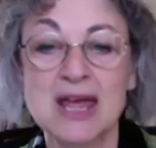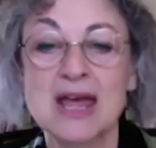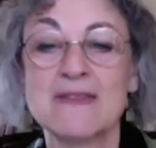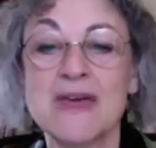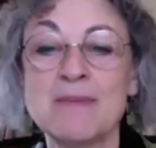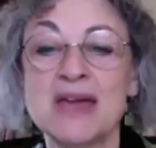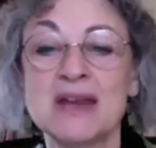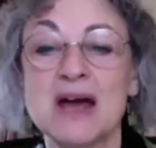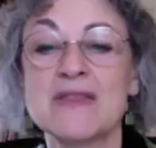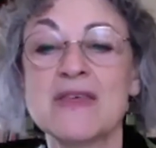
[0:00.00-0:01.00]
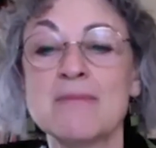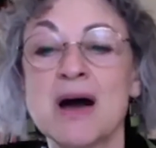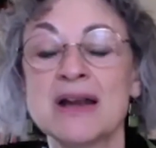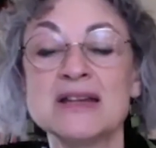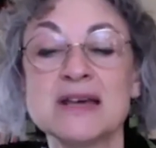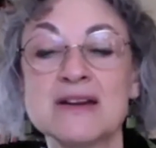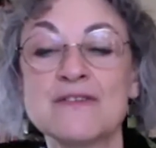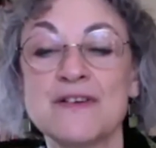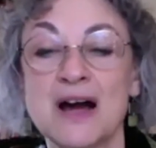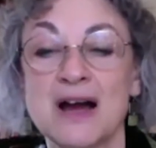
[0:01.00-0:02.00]
They might
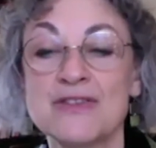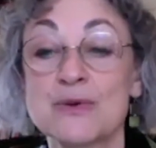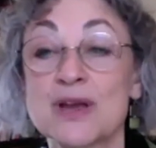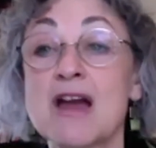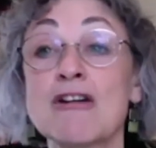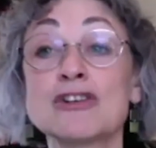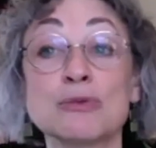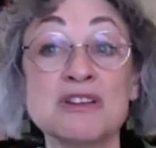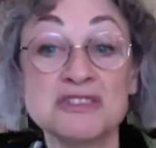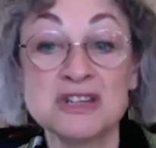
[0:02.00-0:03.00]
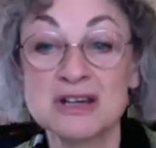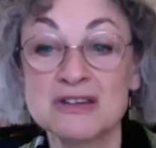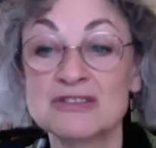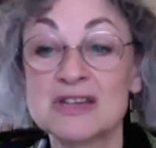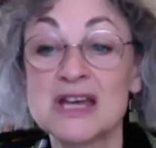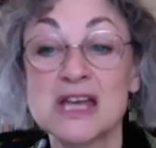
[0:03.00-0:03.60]
identify their characteristics,